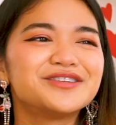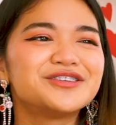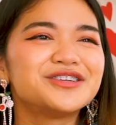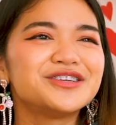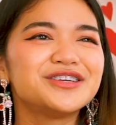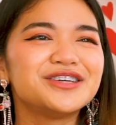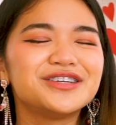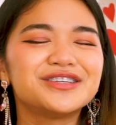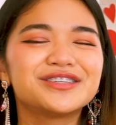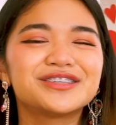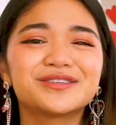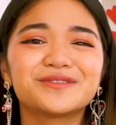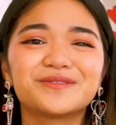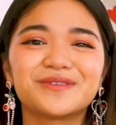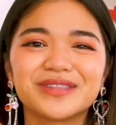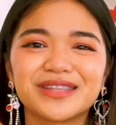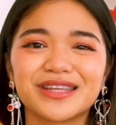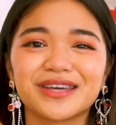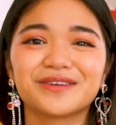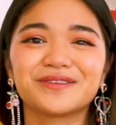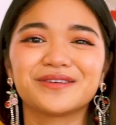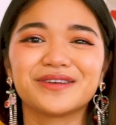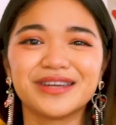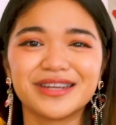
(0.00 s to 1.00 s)
She's the one
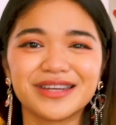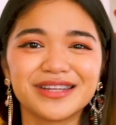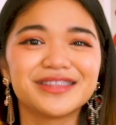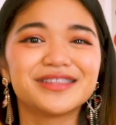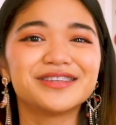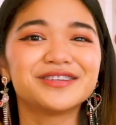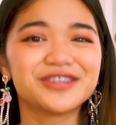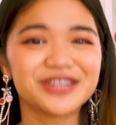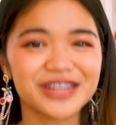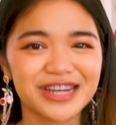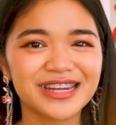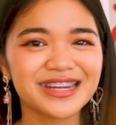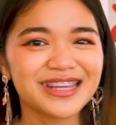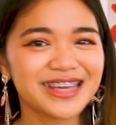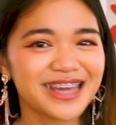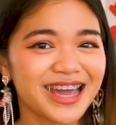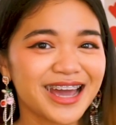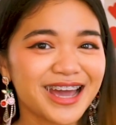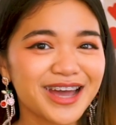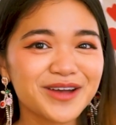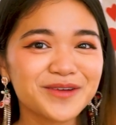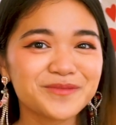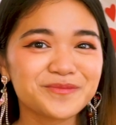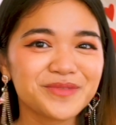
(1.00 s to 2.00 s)
that created the Chani
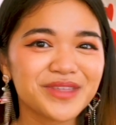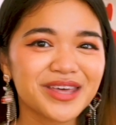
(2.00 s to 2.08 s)
app